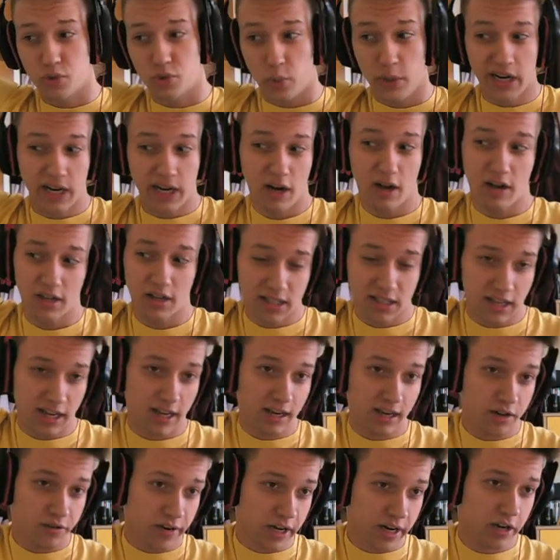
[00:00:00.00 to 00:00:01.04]
we lost in
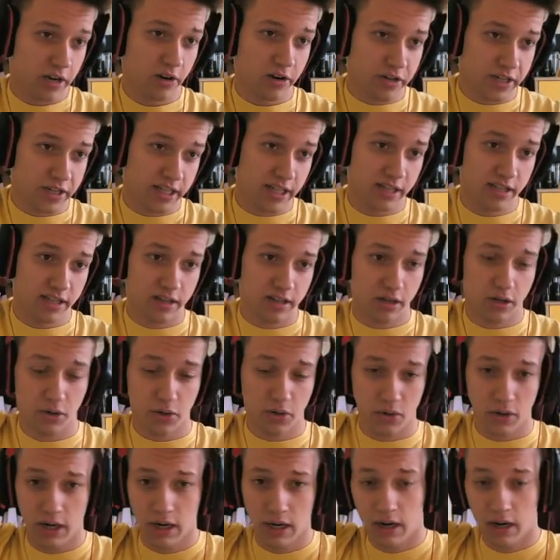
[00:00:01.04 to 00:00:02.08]
the regular season
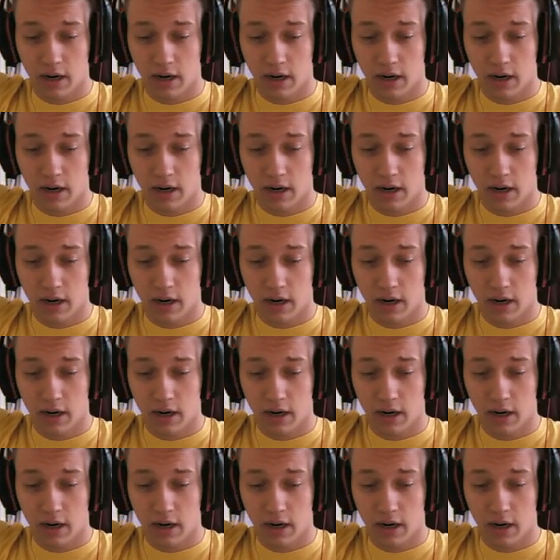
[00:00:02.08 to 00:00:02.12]
too.